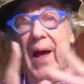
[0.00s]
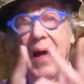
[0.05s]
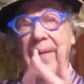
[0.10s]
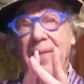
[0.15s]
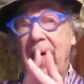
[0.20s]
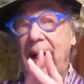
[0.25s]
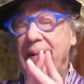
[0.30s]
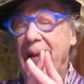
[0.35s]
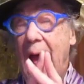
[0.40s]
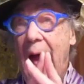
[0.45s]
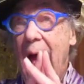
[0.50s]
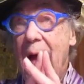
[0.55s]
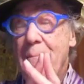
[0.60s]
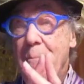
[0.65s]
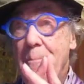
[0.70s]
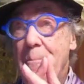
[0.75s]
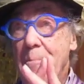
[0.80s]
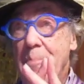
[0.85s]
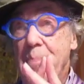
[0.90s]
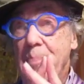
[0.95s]
then
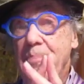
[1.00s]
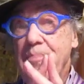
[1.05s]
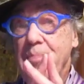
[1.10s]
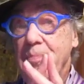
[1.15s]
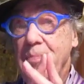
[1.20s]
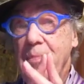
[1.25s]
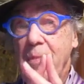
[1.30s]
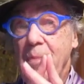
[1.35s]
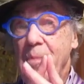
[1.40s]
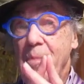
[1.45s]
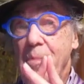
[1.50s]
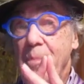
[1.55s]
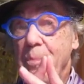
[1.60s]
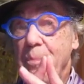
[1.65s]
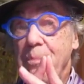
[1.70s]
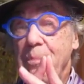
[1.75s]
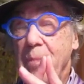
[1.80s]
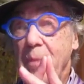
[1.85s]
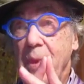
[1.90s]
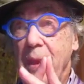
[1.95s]
m
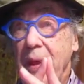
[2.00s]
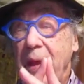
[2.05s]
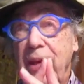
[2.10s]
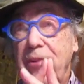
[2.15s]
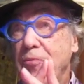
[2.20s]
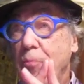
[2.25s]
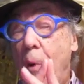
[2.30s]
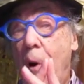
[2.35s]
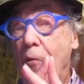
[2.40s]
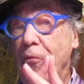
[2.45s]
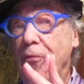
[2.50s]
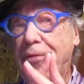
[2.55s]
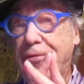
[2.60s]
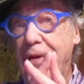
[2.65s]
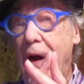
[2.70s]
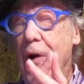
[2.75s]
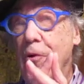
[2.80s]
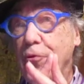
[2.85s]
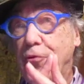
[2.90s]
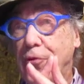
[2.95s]
is
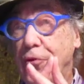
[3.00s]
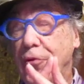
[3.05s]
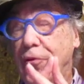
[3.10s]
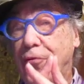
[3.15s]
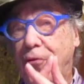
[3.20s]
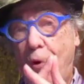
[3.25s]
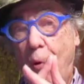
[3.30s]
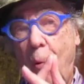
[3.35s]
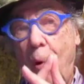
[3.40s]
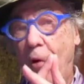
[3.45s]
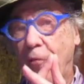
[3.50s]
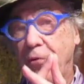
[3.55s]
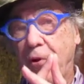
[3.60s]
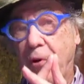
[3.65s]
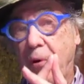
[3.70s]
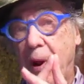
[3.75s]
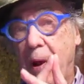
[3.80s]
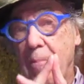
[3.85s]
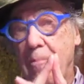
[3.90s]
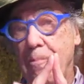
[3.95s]
1000 for 1
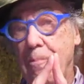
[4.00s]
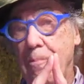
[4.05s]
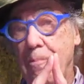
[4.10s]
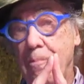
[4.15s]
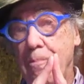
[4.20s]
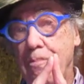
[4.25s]
gram.